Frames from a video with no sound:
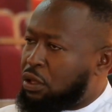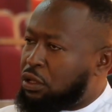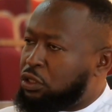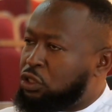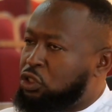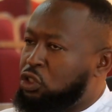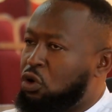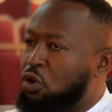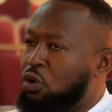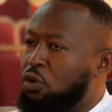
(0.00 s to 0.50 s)

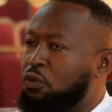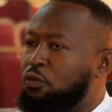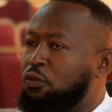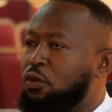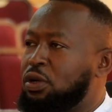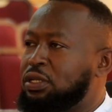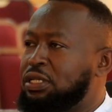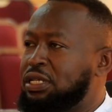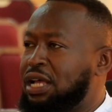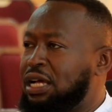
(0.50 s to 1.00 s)
So
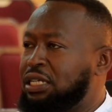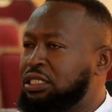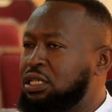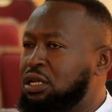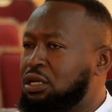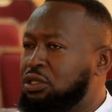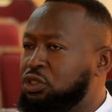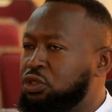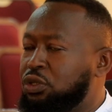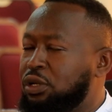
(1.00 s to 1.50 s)
for
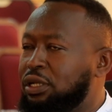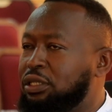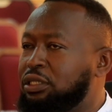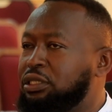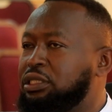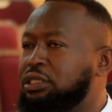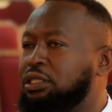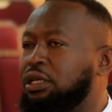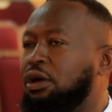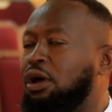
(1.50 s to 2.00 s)
international
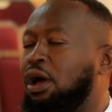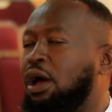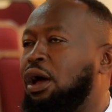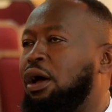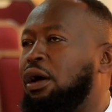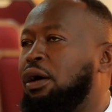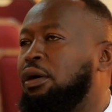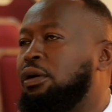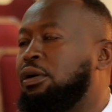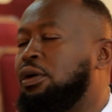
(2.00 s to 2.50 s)
students,
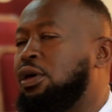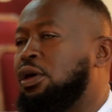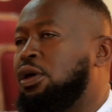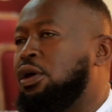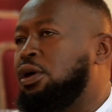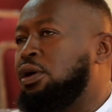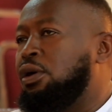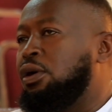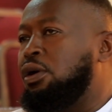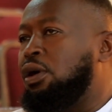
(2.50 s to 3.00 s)

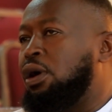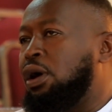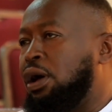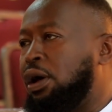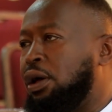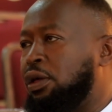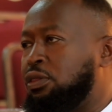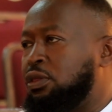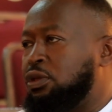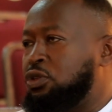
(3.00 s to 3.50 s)

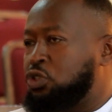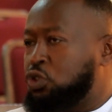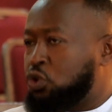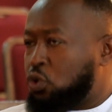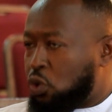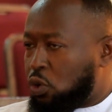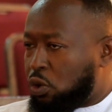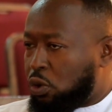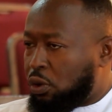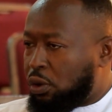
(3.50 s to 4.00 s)
the
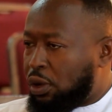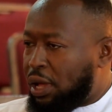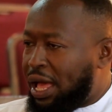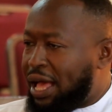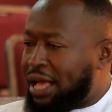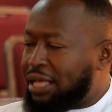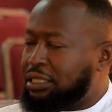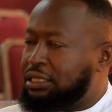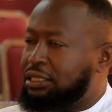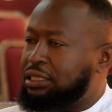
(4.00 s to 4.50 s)
school
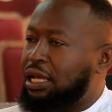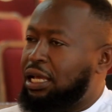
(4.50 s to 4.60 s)
has